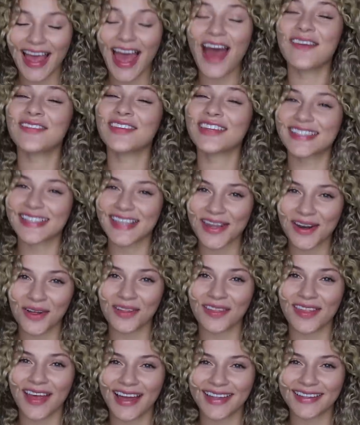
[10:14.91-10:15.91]
Having said
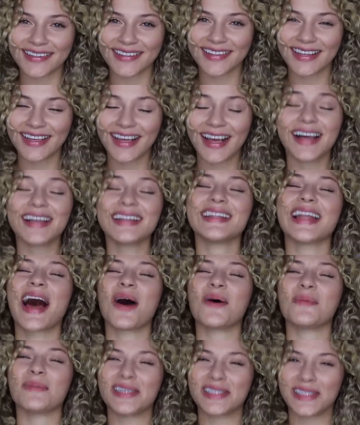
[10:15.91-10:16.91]
all that,
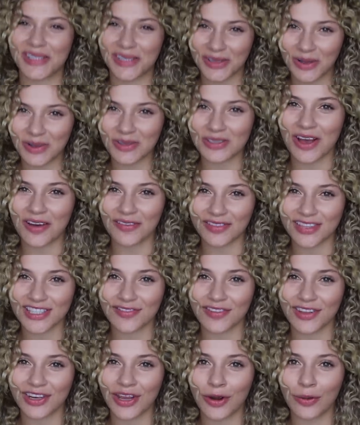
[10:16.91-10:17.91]
allow me to close off this
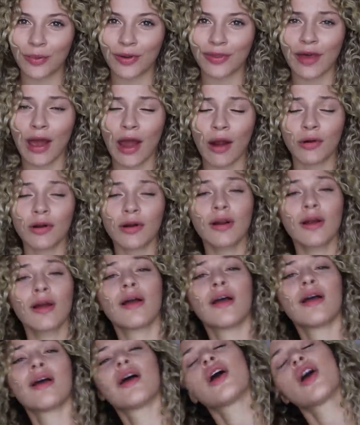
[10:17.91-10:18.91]
video with our
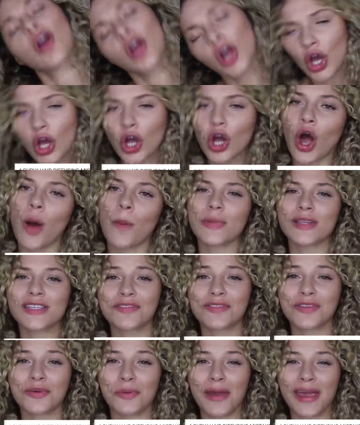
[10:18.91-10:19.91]
comments
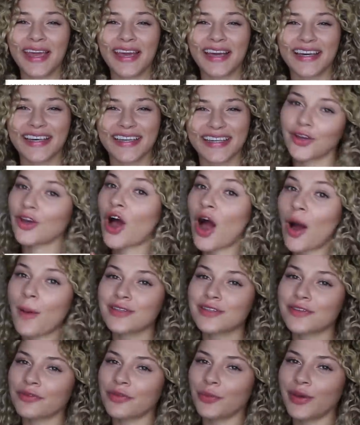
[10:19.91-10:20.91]
of the week.
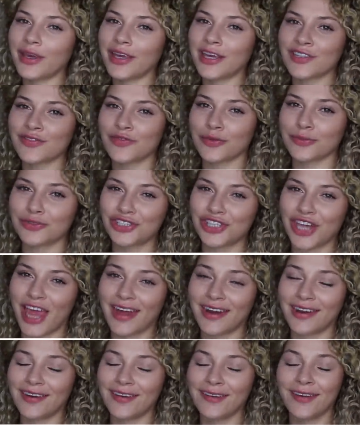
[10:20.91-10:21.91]
Comments of the week is from
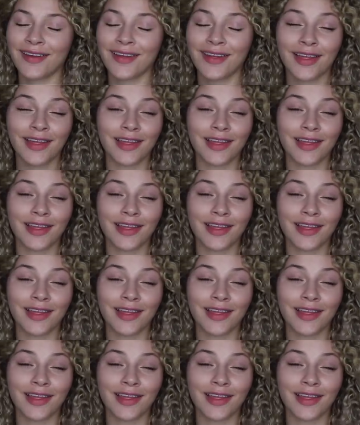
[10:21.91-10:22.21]
Shannon.